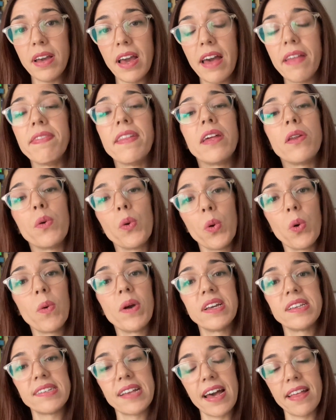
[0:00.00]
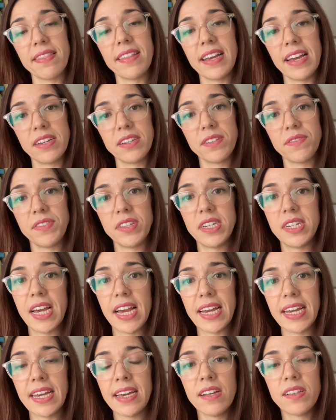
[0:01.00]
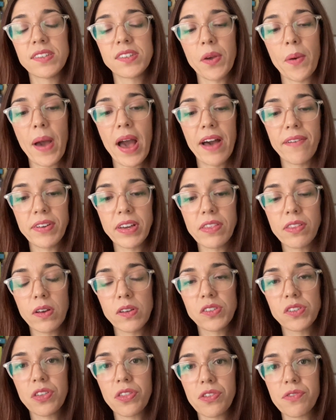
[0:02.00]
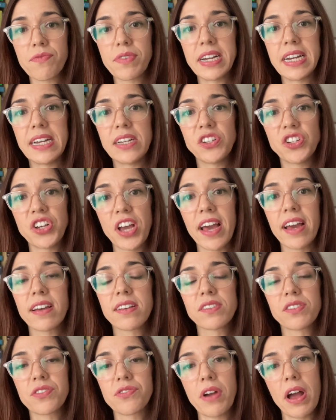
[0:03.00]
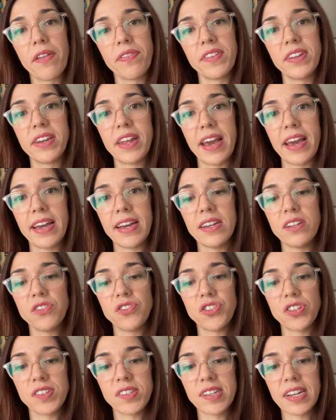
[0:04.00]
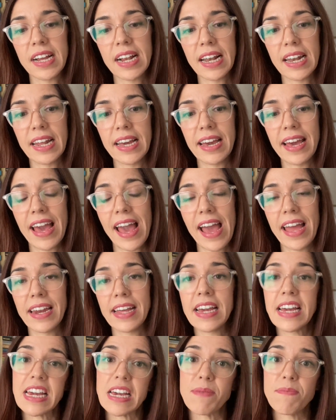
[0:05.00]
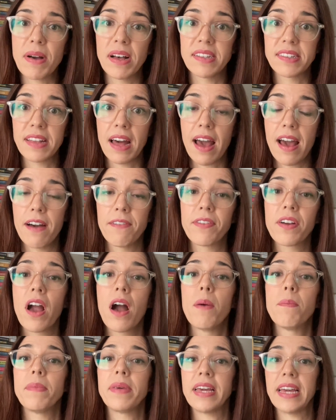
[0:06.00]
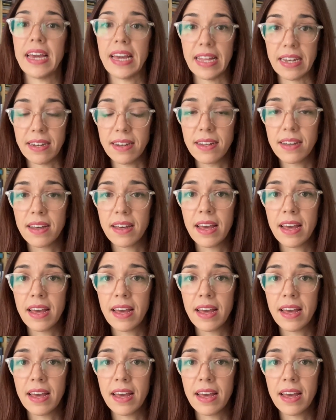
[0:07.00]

and then always at the end of the day. And so having those 3 checks throughout the day just to clear any emails that have come in,